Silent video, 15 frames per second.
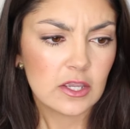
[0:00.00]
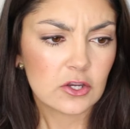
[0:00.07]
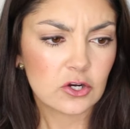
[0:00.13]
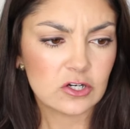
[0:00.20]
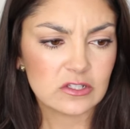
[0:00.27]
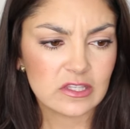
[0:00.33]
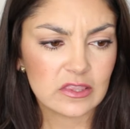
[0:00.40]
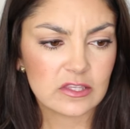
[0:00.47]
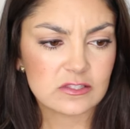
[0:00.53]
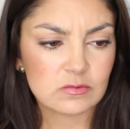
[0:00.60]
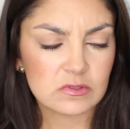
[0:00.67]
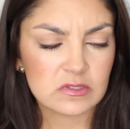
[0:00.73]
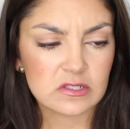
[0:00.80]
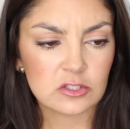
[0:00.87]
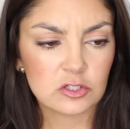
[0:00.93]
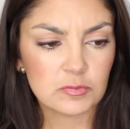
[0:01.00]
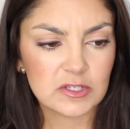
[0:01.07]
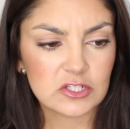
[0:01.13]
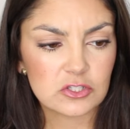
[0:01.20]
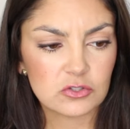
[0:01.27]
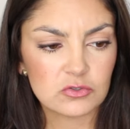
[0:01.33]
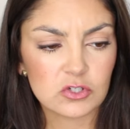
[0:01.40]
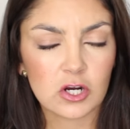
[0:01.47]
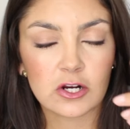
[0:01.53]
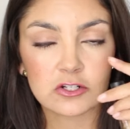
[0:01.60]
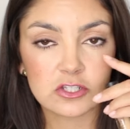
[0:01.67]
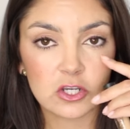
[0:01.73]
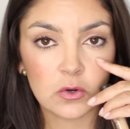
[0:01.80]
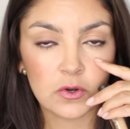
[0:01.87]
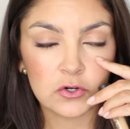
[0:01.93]
Currently this one's a little bit too dark
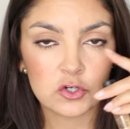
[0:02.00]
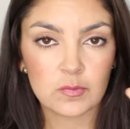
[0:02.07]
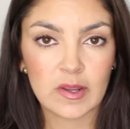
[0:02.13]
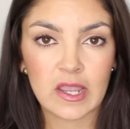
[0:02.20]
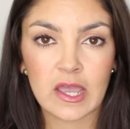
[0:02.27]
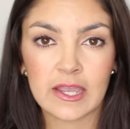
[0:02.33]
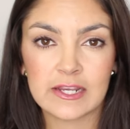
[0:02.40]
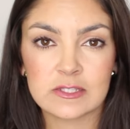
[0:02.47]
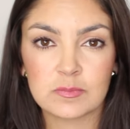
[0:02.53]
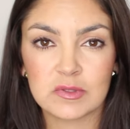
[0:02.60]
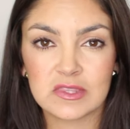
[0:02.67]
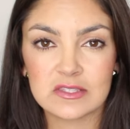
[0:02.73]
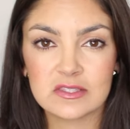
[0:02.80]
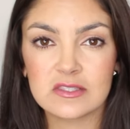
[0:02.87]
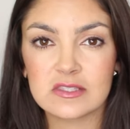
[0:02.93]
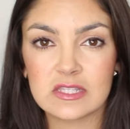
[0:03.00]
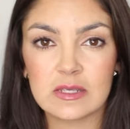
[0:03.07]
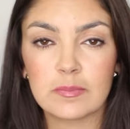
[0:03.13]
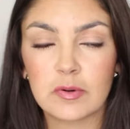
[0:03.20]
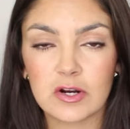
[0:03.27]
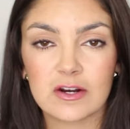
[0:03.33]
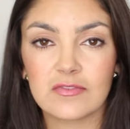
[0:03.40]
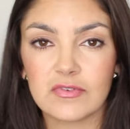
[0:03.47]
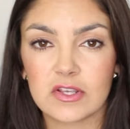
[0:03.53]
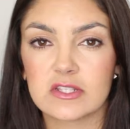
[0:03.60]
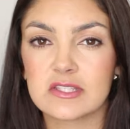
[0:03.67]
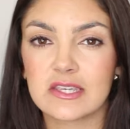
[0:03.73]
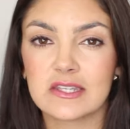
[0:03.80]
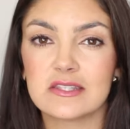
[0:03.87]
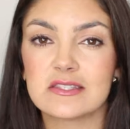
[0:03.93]
to go under my eyes, but this is the
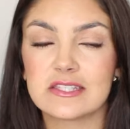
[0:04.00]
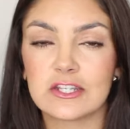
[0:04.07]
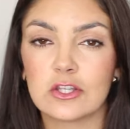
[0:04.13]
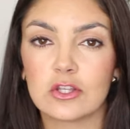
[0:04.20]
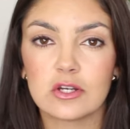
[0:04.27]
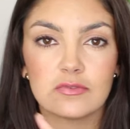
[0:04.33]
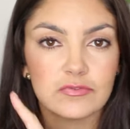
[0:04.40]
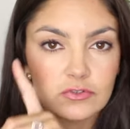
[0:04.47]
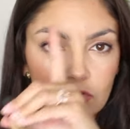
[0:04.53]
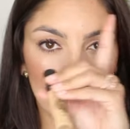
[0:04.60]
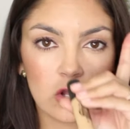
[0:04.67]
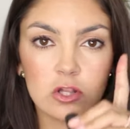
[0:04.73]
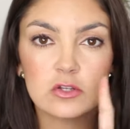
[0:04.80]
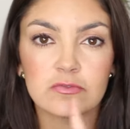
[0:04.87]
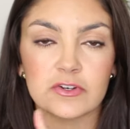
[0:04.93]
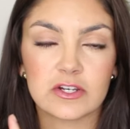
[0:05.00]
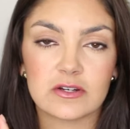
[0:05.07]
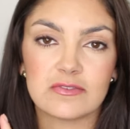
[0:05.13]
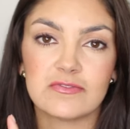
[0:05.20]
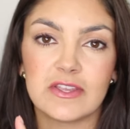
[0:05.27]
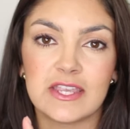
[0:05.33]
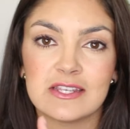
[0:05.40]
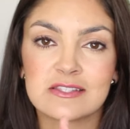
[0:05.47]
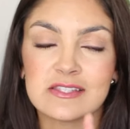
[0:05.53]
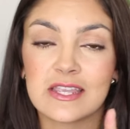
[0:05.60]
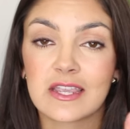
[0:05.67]
perfect concealer for all over your face.